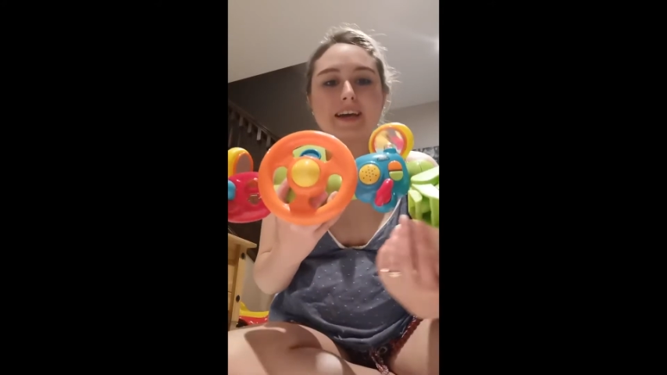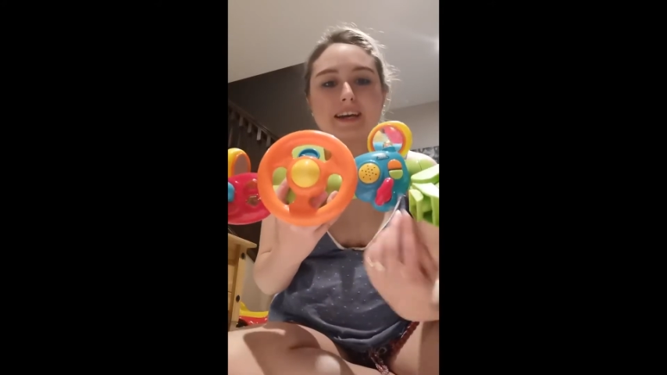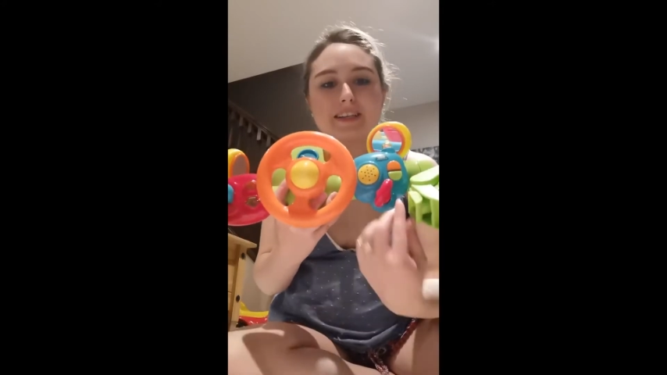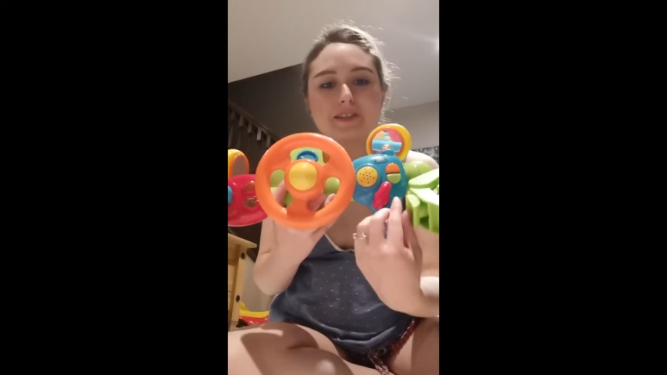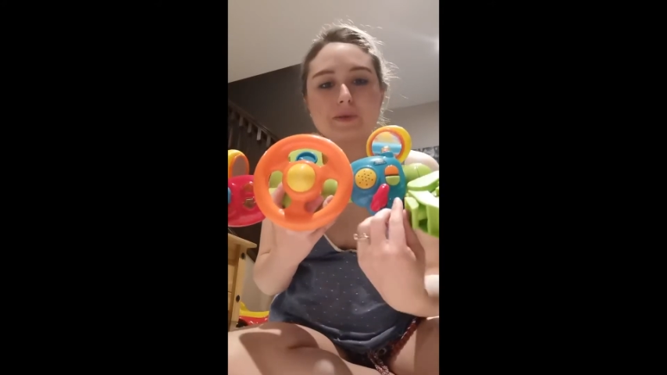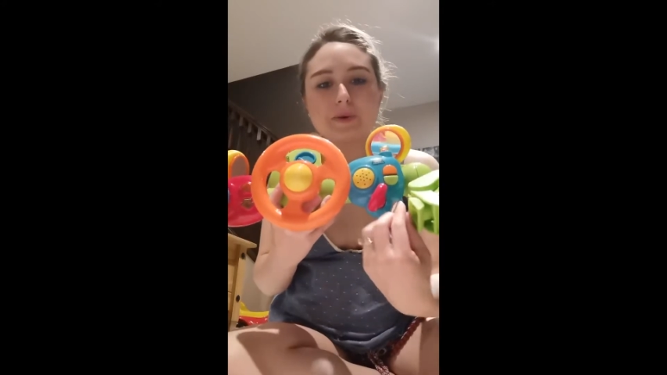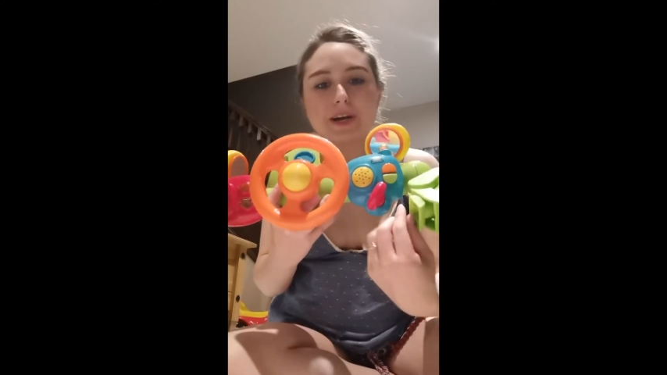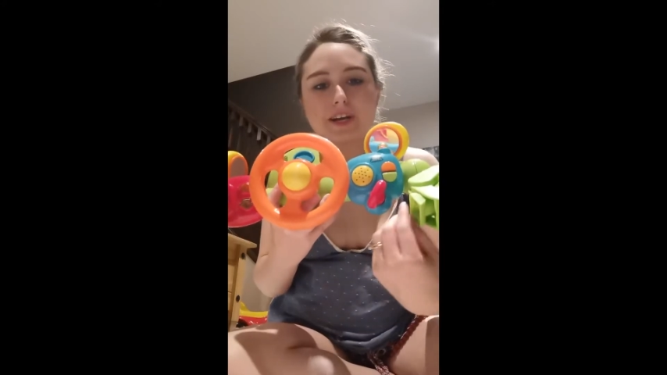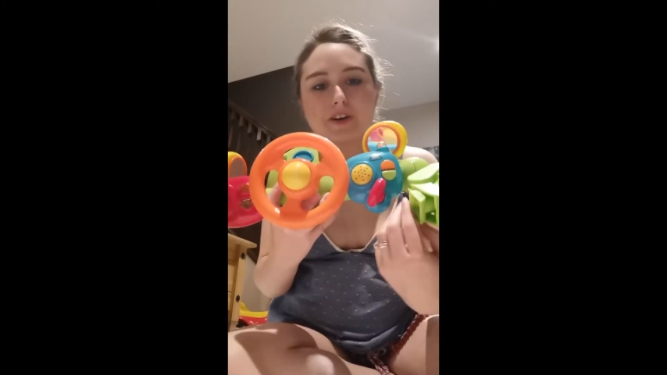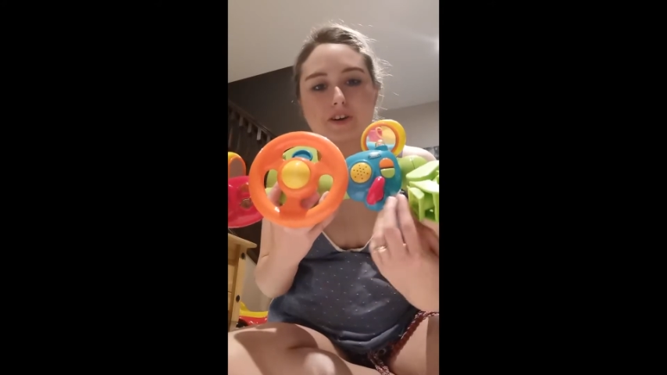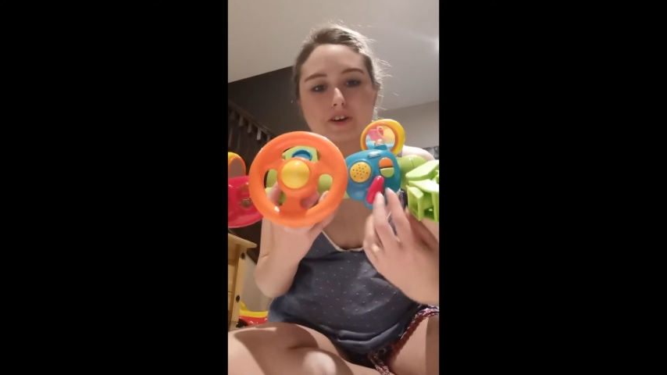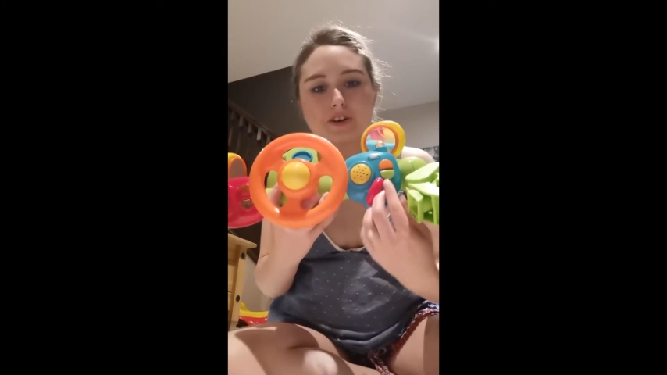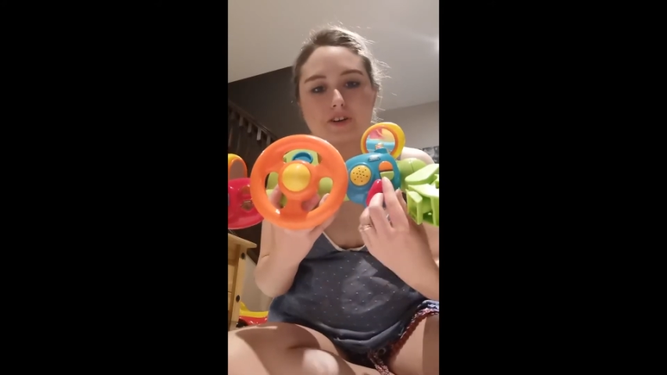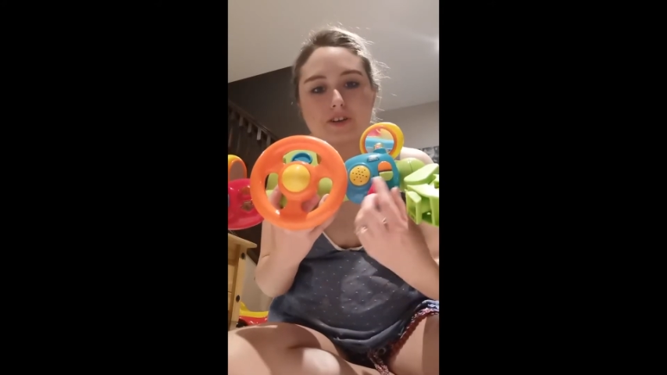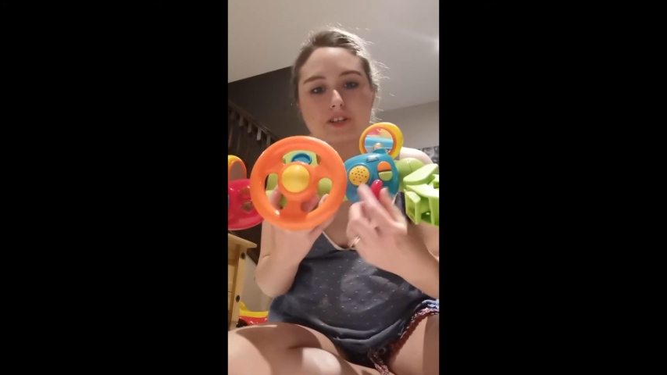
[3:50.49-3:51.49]
It's quite
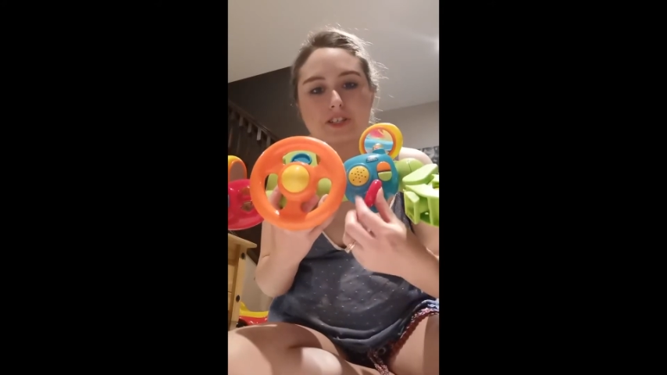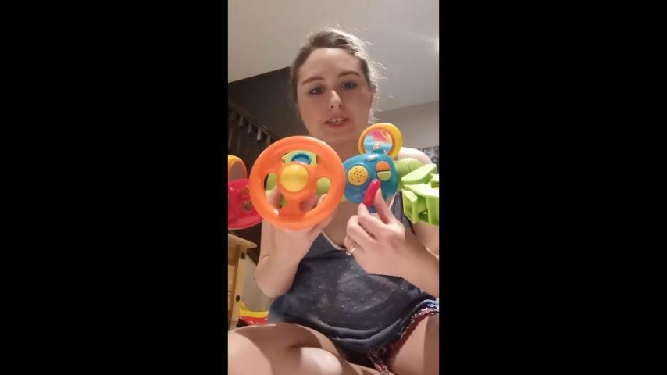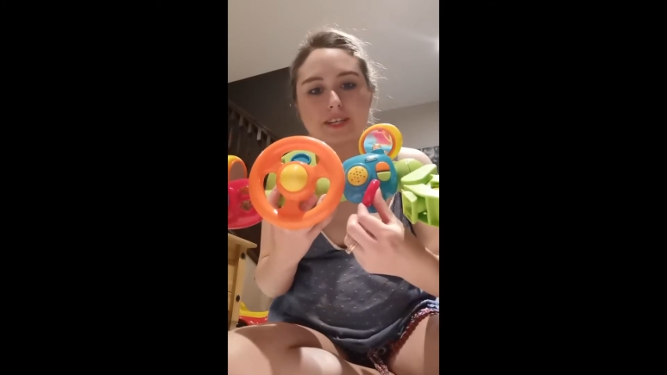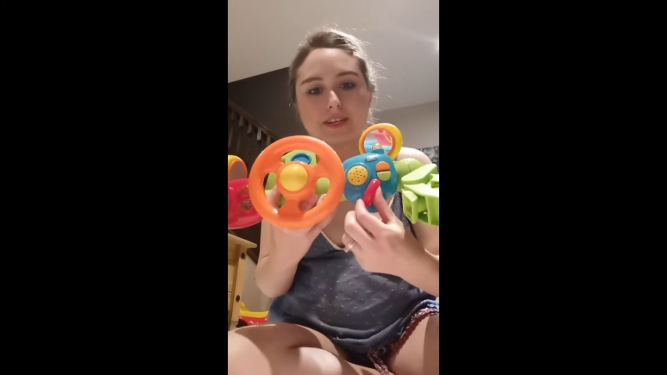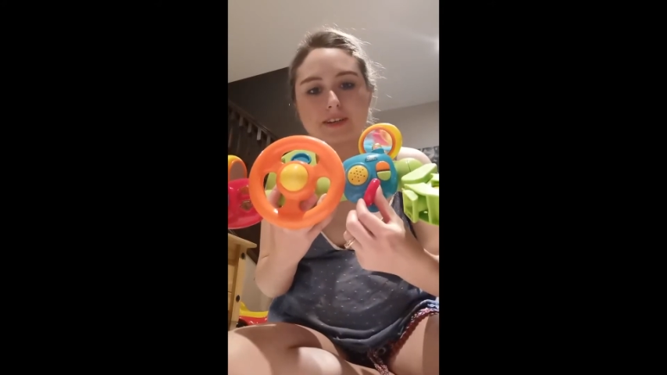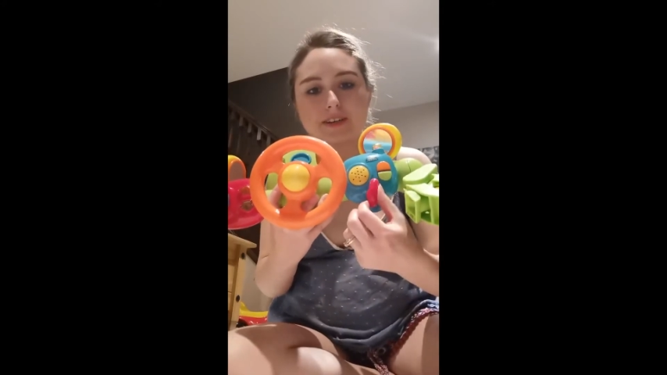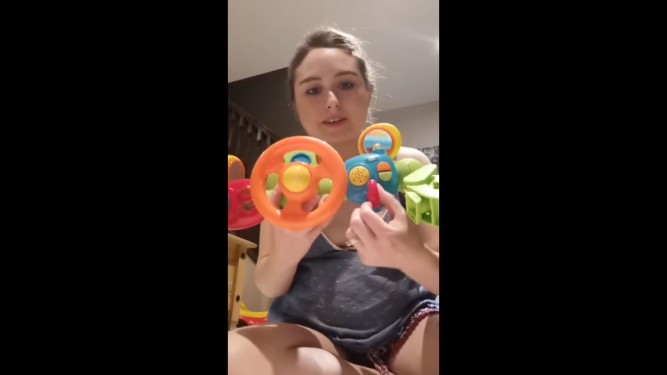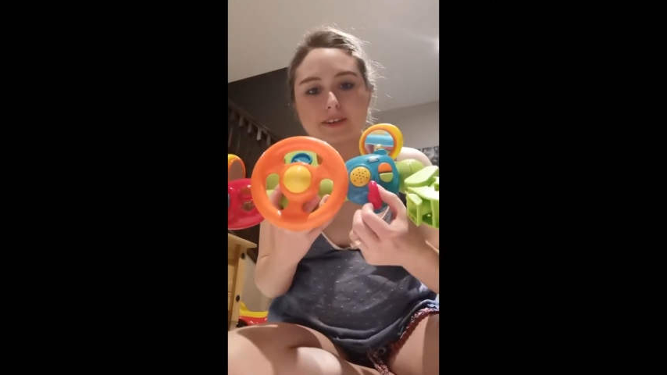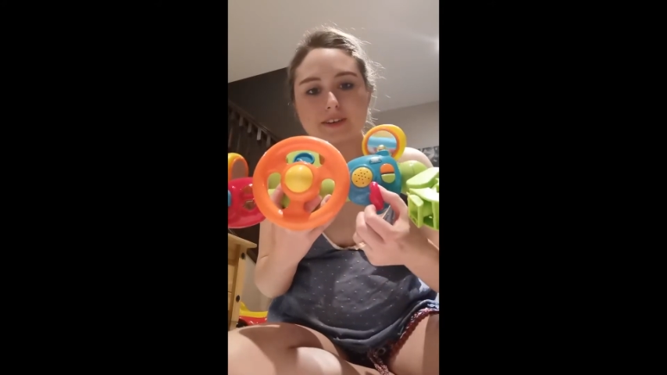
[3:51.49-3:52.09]
cool because you can